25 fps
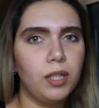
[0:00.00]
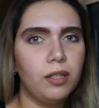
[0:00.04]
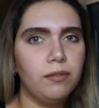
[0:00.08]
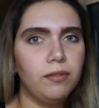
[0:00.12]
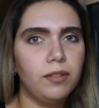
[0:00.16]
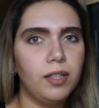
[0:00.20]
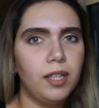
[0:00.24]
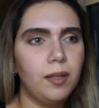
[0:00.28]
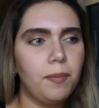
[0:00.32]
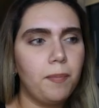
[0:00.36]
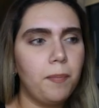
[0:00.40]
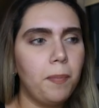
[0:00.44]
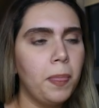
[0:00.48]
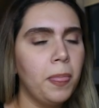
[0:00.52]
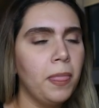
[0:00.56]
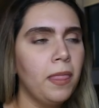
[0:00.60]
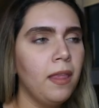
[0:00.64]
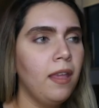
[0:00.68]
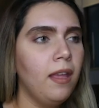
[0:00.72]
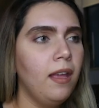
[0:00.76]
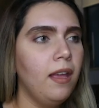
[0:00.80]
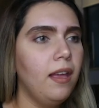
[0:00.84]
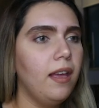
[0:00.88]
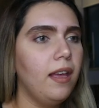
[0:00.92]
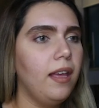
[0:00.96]
of them.
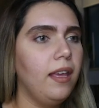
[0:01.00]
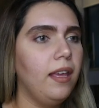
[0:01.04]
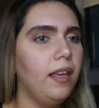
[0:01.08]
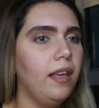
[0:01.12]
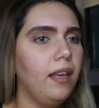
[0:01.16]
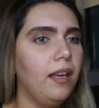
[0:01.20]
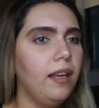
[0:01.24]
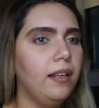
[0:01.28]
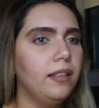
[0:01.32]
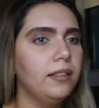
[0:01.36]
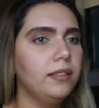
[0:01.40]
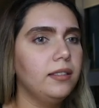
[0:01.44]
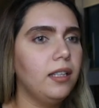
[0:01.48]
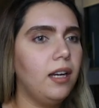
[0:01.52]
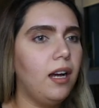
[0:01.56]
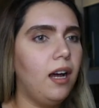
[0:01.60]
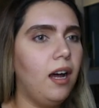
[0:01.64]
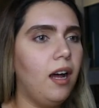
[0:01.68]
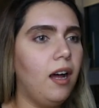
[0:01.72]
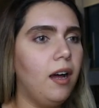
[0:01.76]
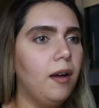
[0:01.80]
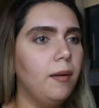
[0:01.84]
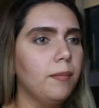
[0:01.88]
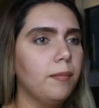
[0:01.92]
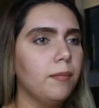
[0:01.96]
And
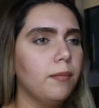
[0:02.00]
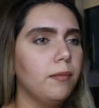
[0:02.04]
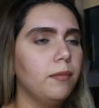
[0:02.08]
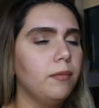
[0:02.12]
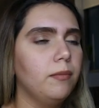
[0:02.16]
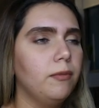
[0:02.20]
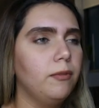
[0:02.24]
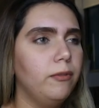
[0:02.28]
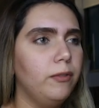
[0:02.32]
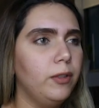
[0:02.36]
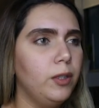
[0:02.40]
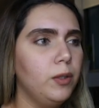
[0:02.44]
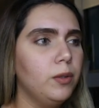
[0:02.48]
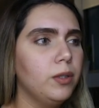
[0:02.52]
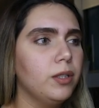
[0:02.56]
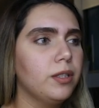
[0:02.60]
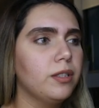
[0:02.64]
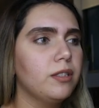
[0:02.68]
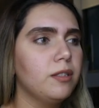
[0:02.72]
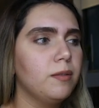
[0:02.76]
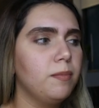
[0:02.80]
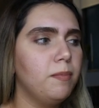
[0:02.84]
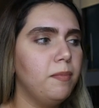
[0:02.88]
um, a few years